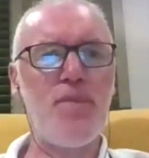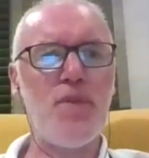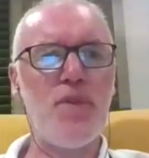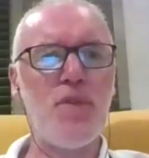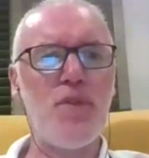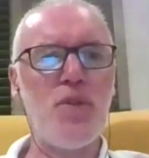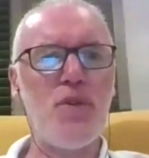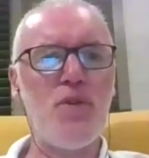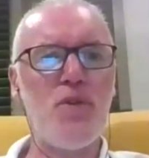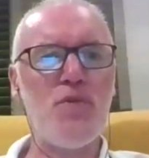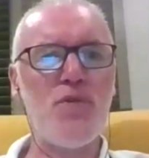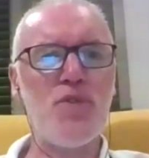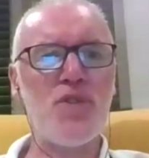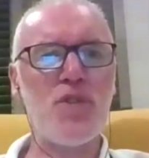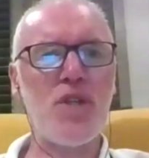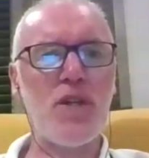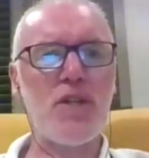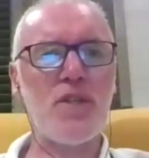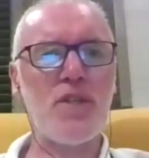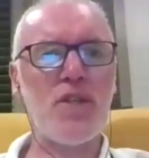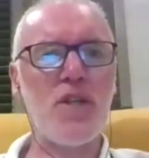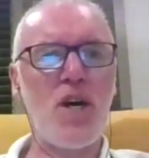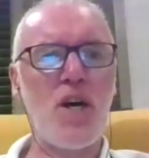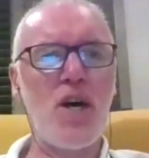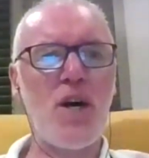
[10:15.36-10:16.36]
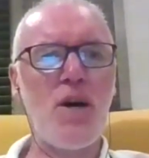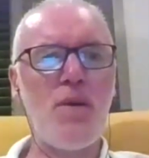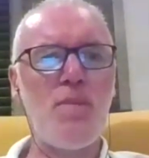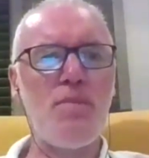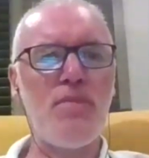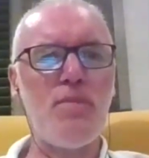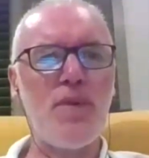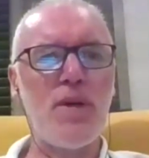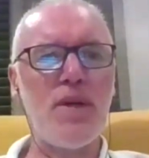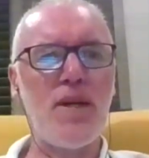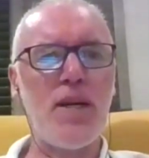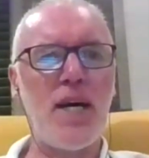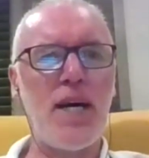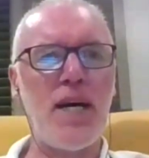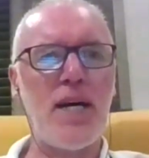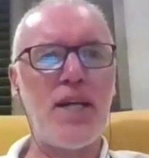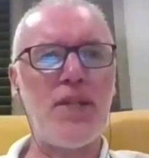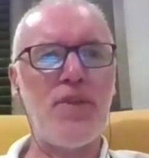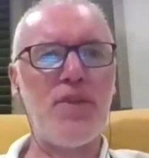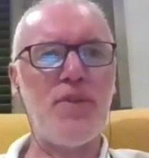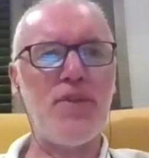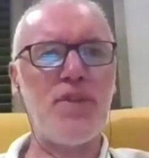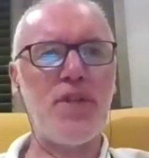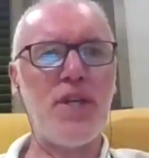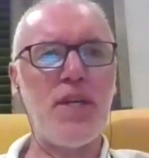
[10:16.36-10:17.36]
news.com
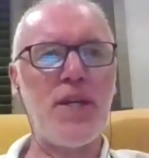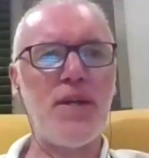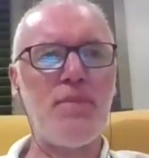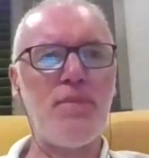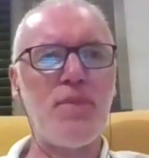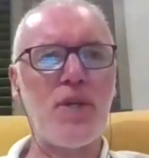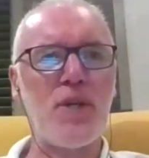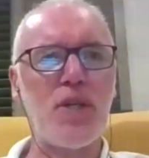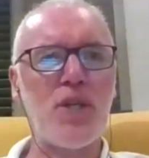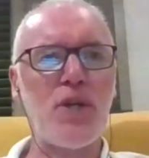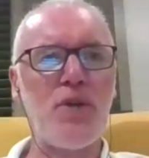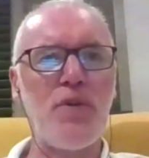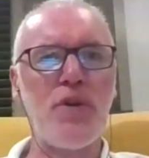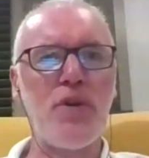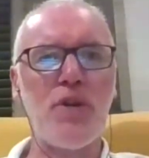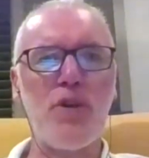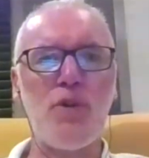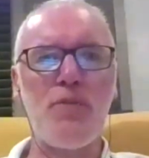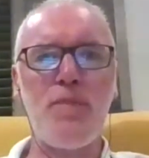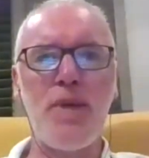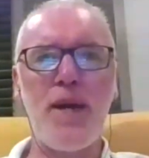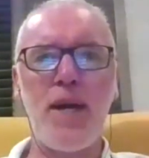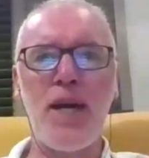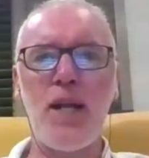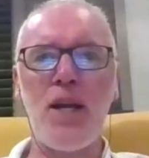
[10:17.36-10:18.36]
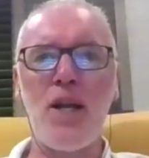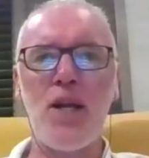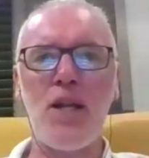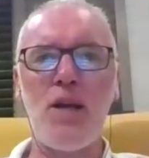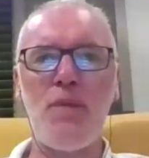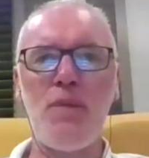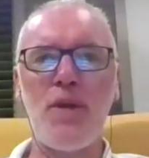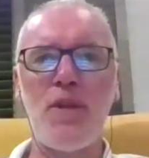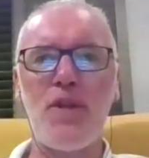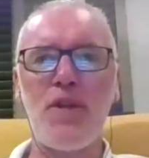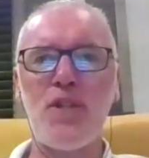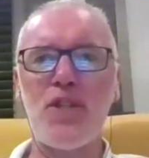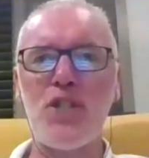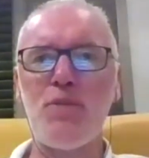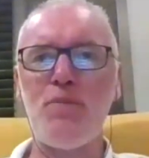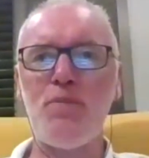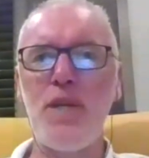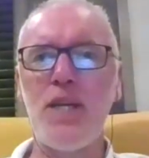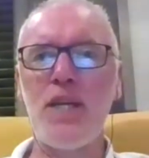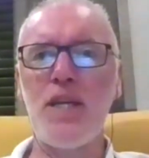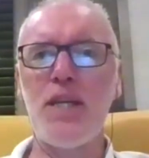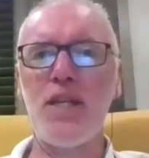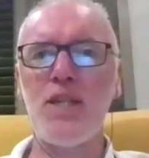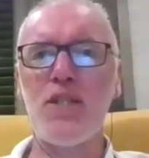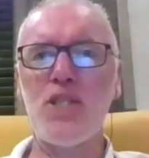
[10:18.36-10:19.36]
and the Courier Mail, I mean, they're
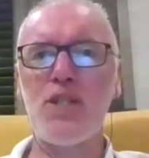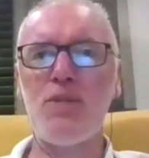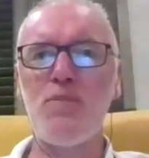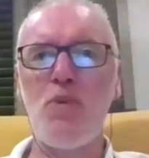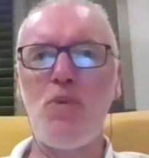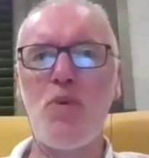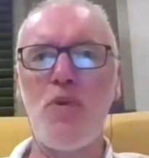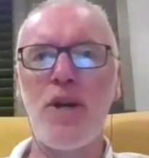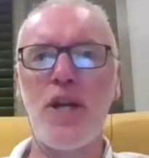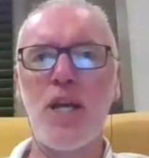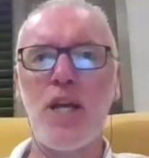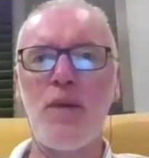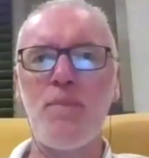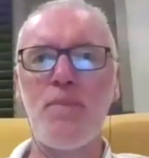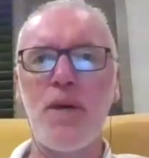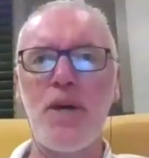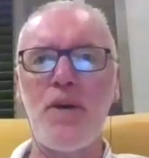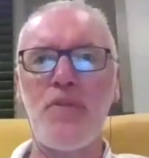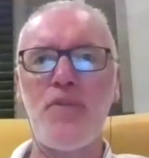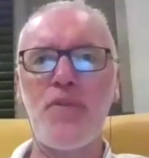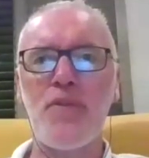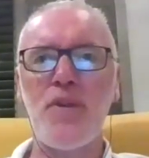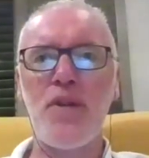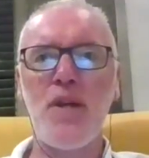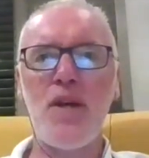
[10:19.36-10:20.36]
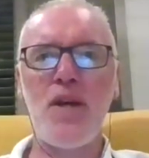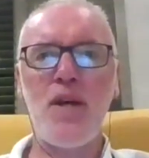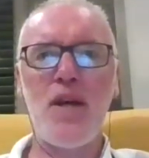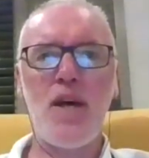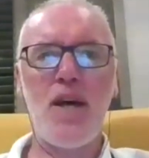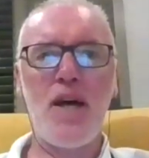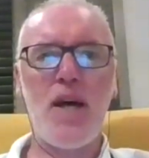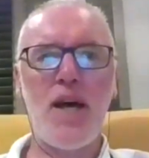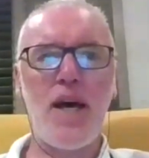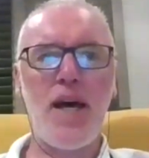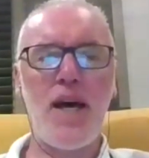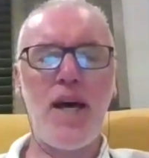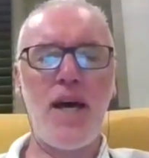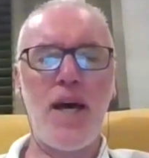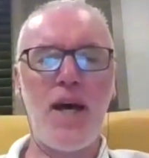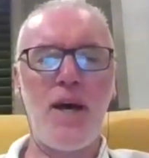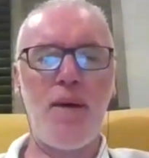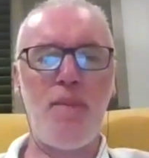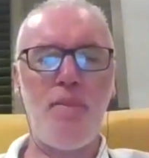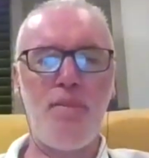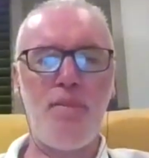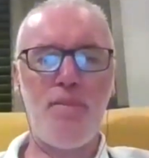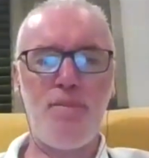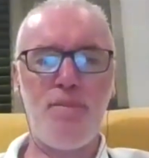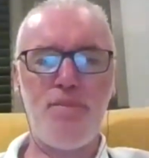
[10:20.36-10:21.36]
speaking this morning about
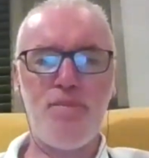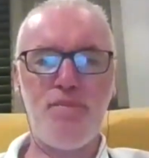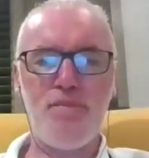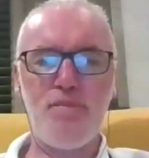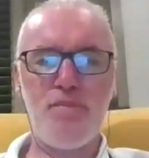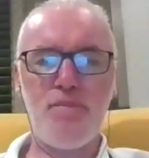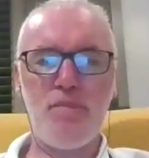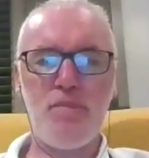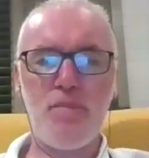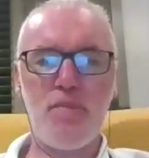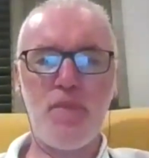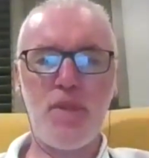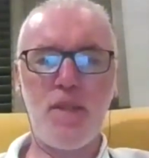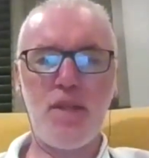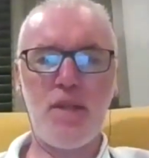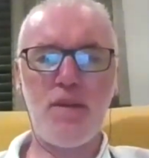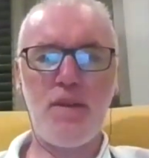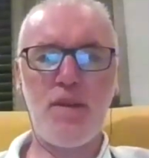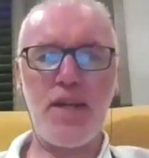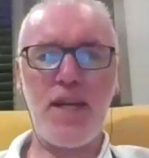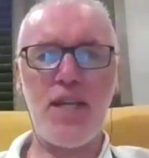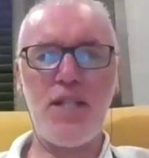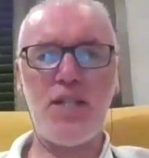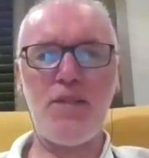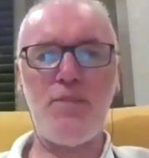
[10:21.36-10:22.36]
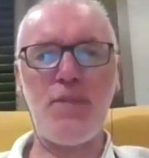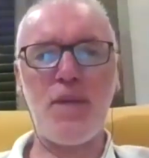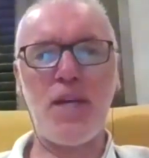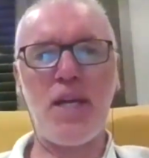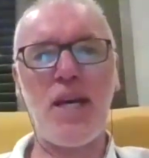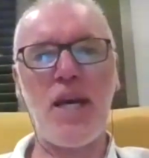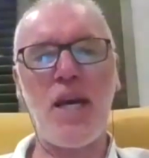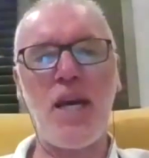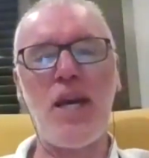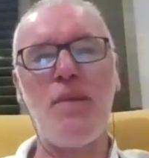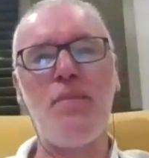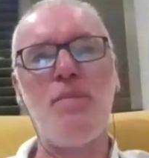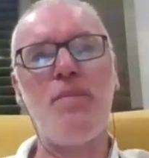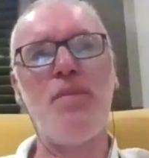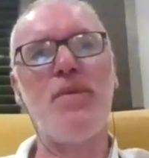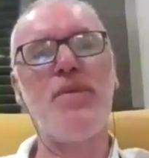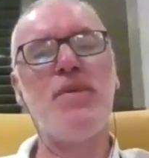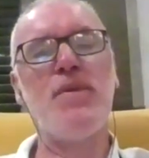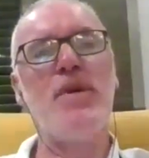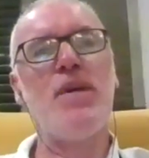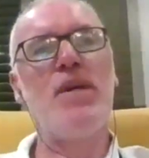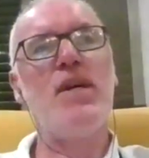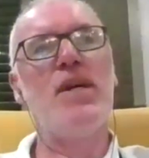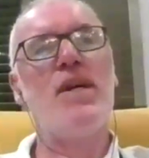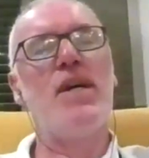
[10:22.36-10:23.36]
Katie McCabe
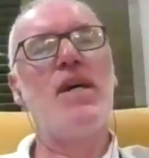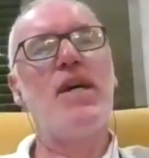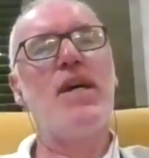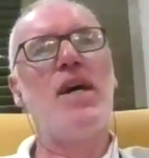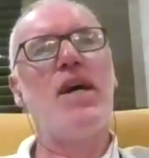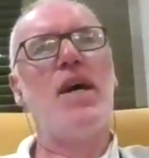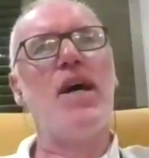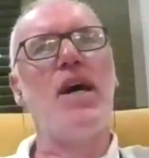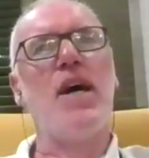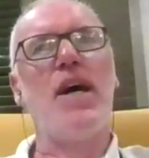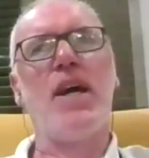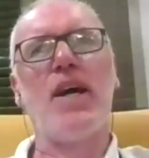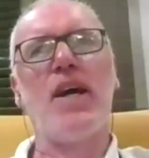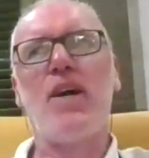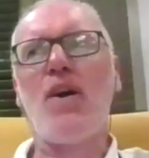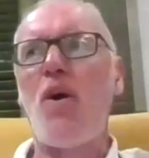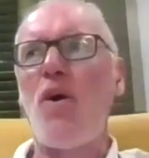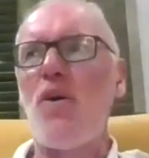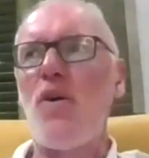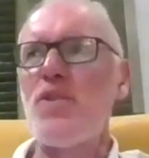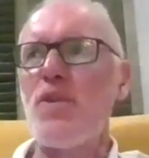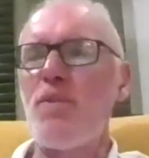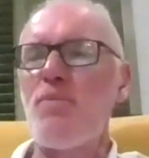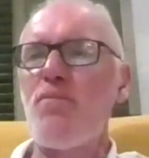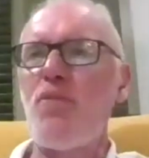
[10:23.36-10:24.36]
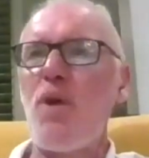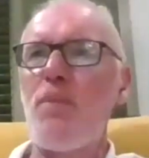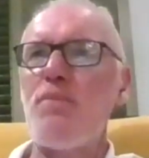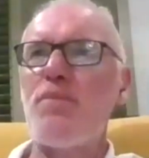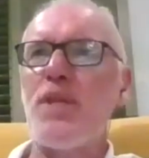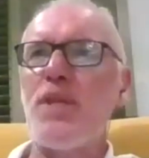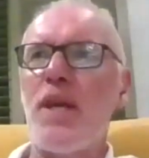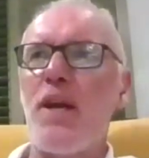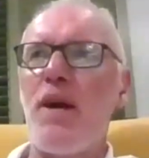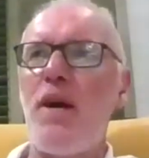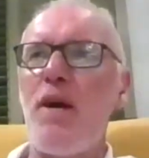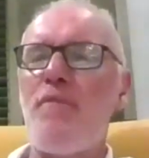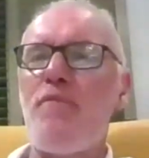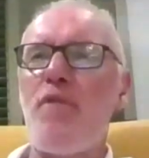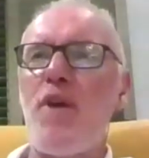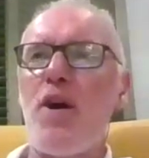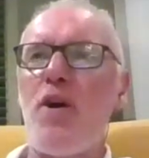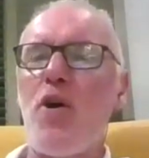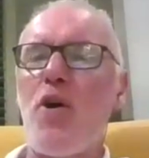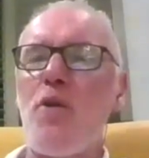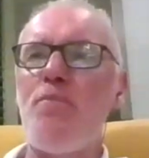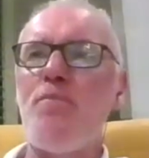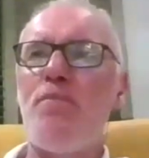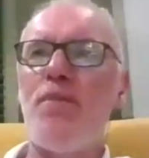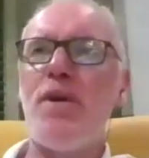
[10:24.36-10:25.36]
prompting
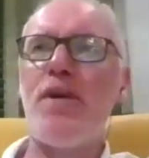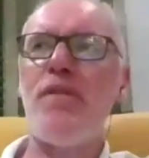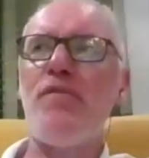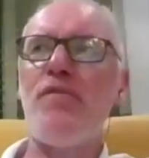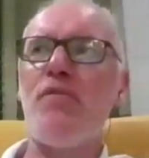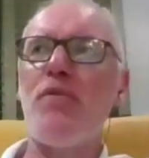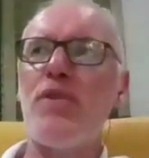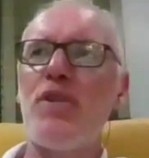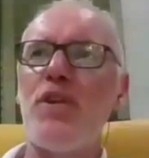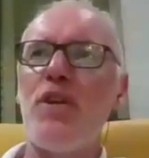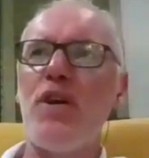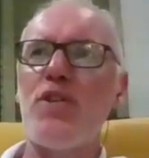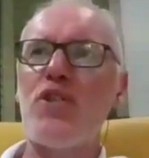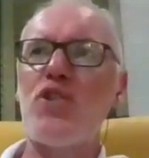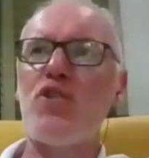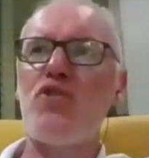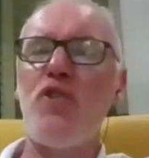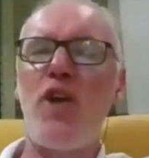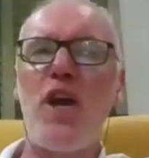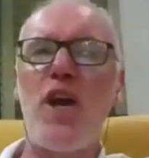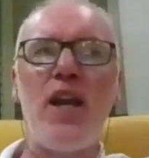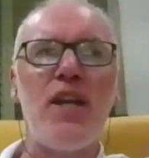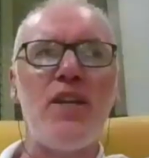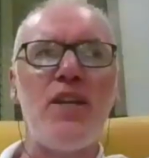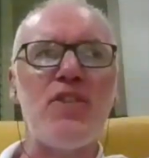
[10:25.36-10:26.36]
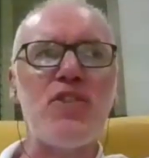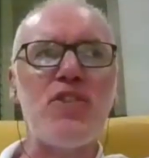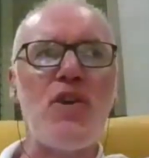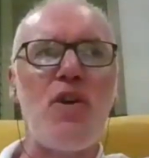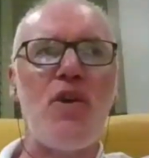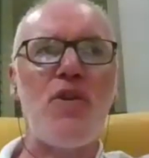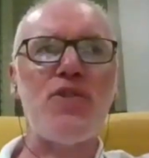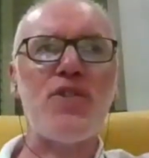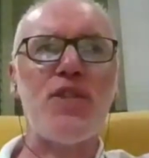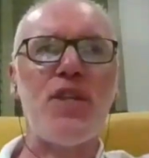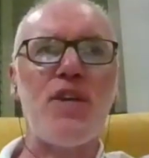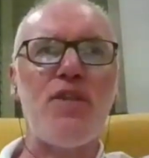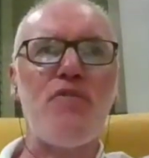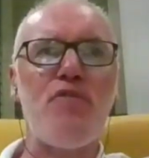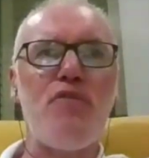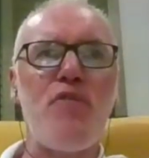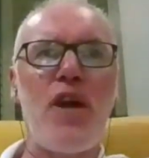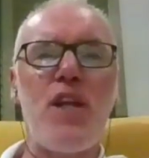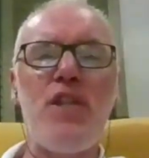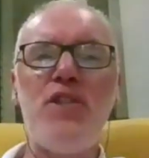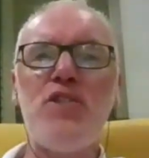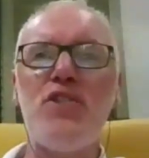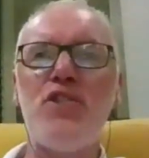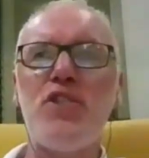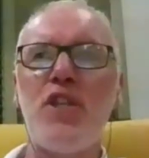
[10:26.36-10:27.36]
her biff with the Australians, causing a
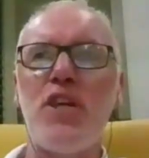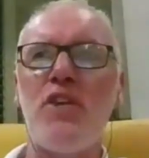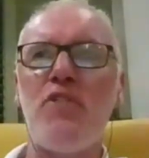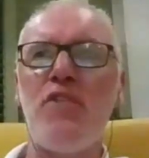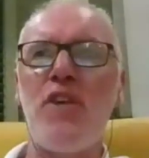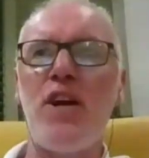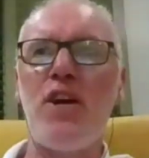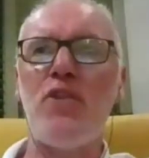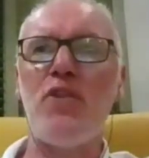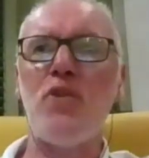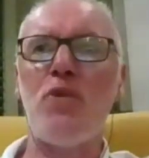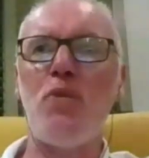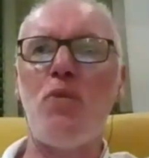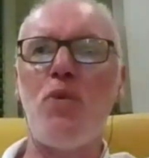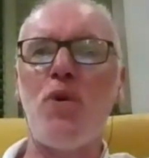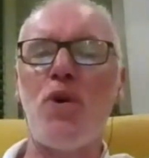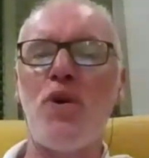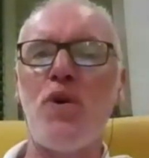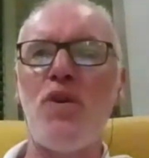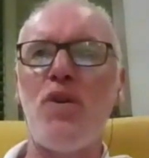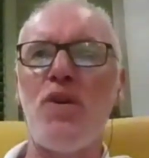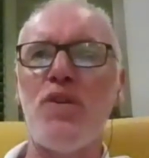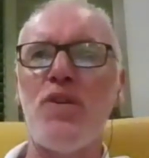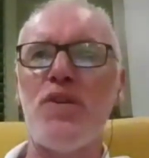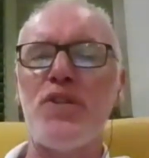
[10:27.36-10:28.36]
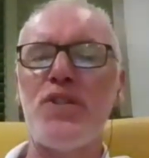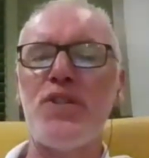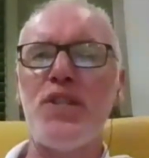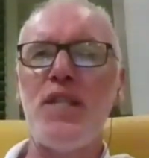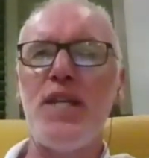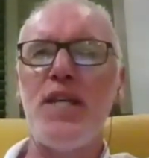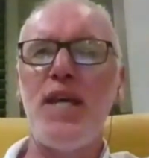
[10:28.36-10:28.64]
frenzy around the world.